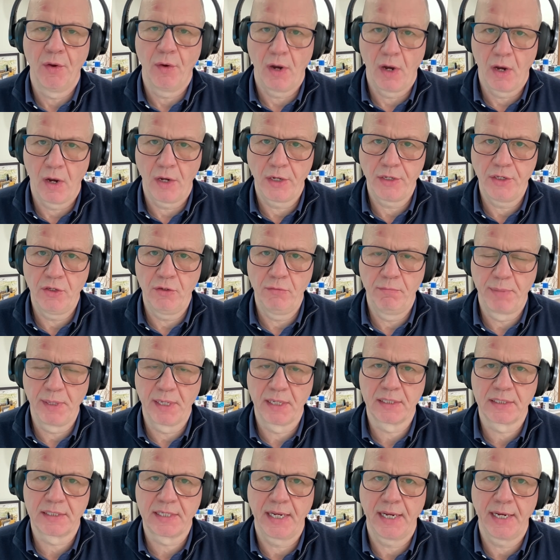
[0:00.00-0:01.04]
are you
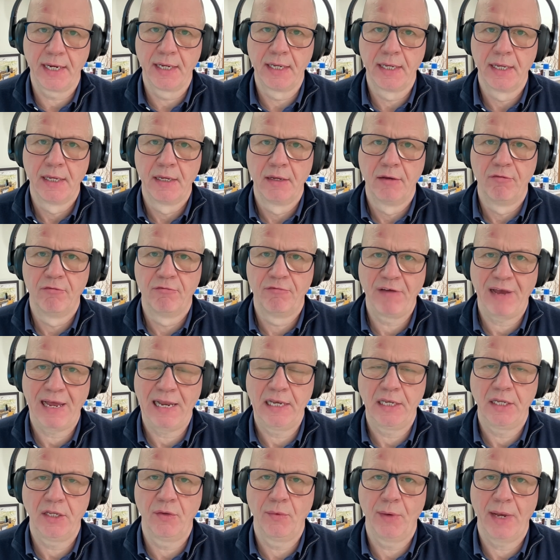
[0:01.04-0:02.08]
building
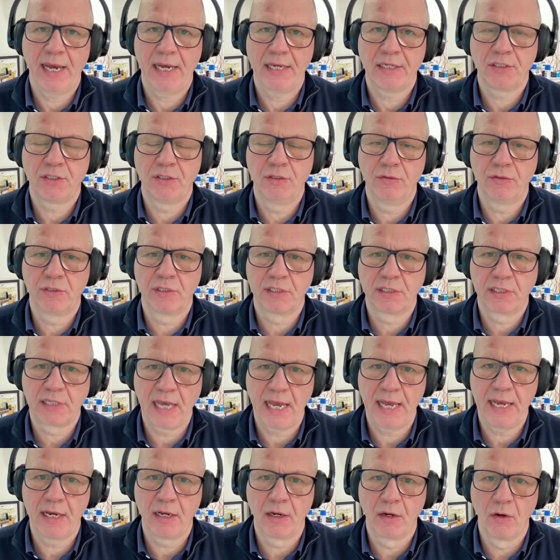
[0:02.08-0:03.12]
value as you
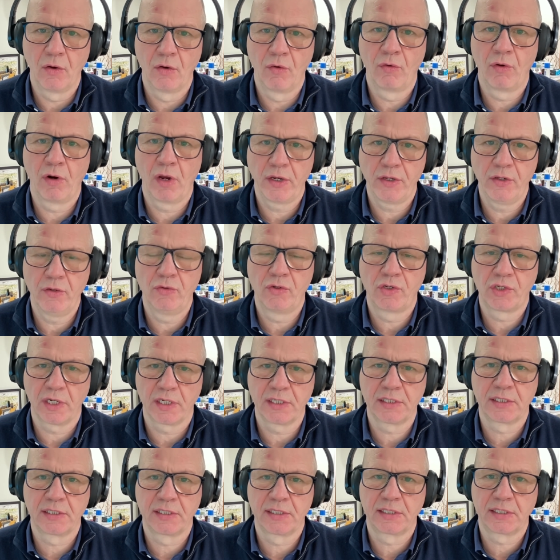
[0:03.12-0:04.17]
scale, or are you
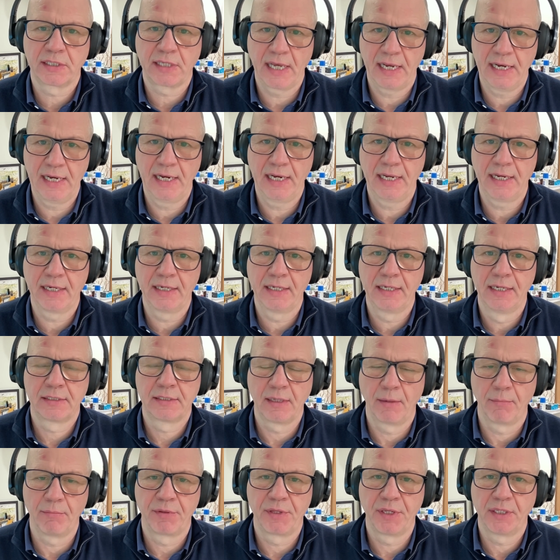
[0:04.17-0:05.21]
just scaling
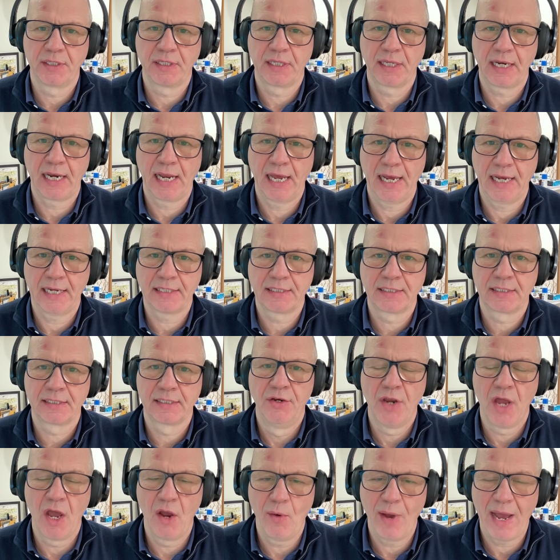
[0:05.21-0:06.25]
something that has
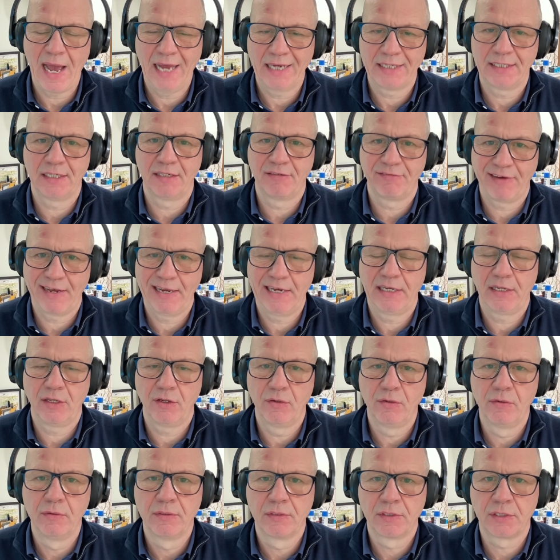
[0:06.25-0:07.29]
no added
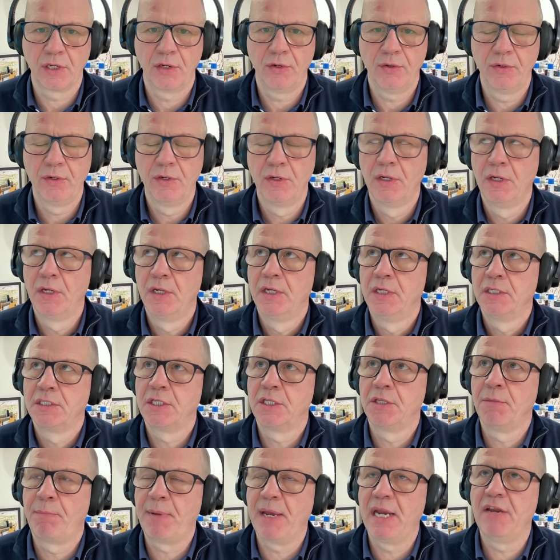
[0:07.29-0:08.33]
value? So
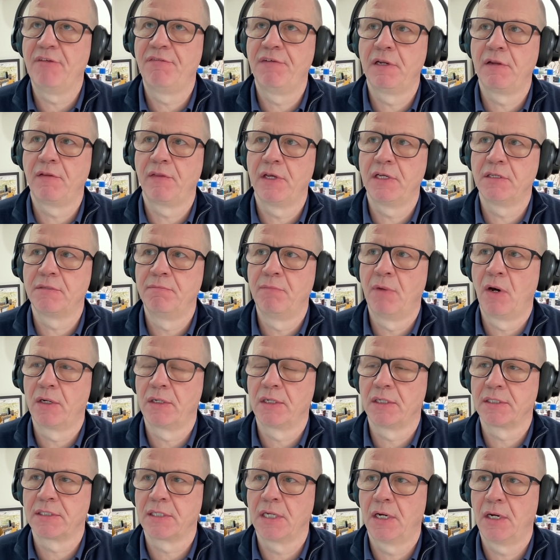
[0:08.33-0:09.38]
the benefit of those
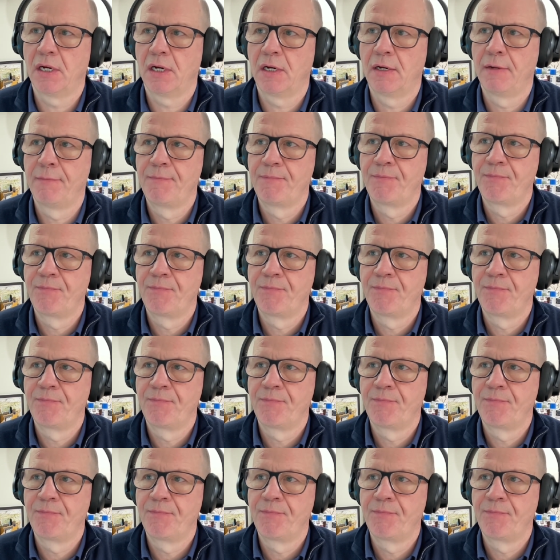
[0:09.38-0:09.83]
models are